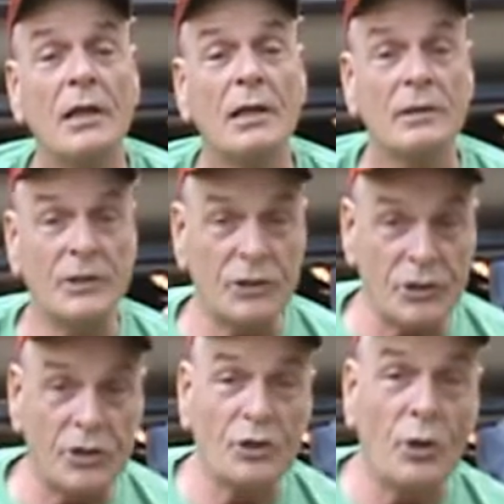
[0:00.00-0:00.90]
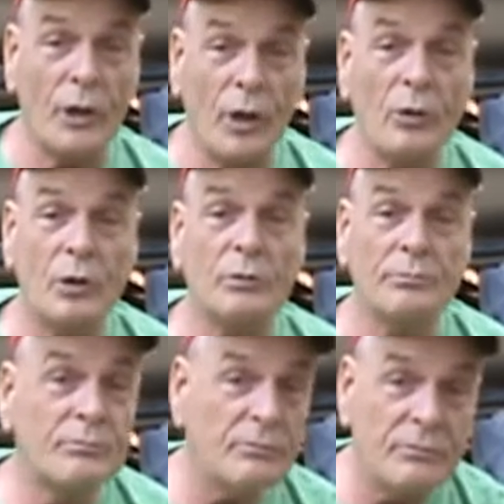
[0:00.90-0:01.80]
This is the Toyota
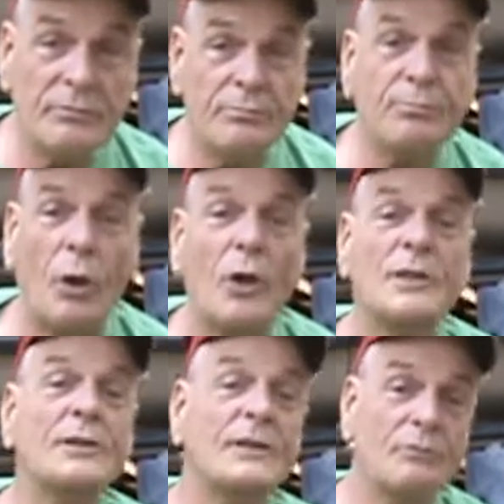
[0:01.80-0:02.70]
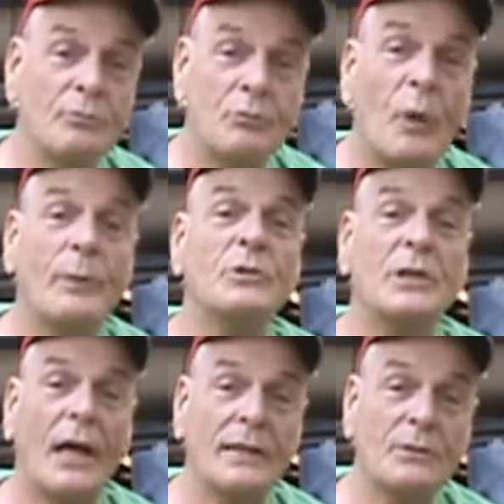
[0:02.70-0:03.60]
parts
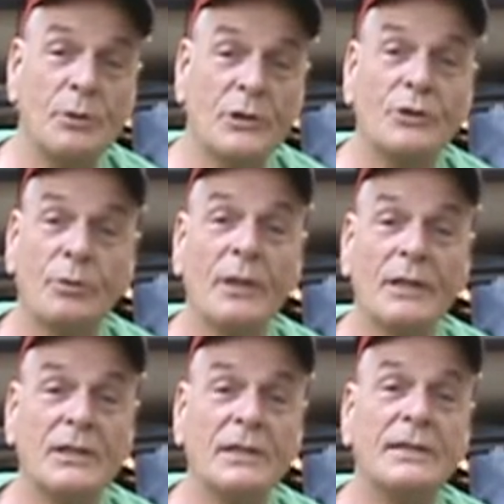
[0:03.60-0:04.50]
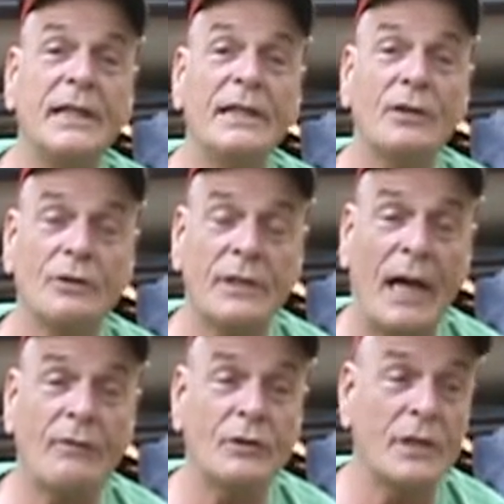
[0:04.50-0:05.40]
websites, which is really just dealers
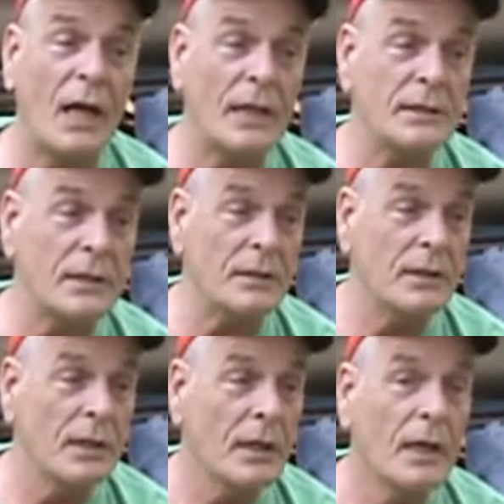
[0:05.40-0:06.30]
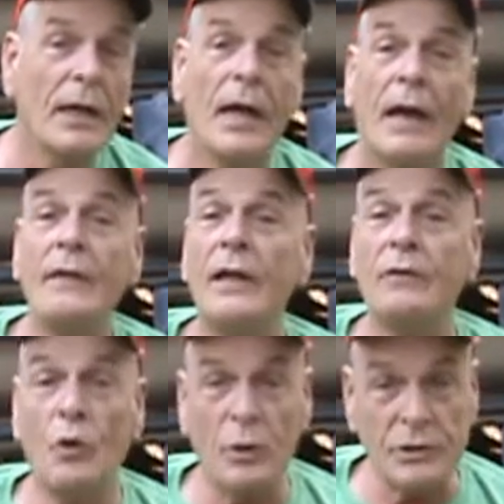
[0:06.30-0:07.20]
advertising. And then
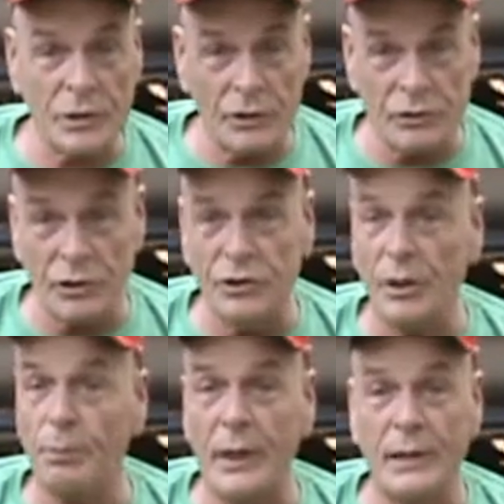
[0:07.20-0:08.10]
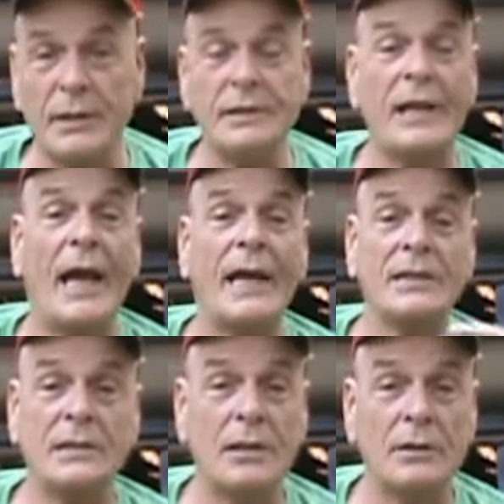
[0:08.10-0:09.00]
of course there's the shipping and the
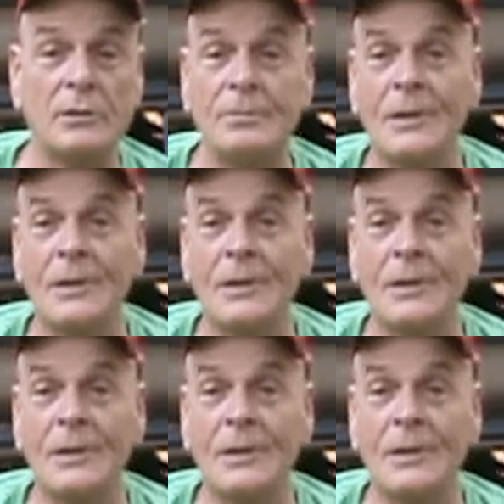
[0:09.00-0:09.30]
tax, so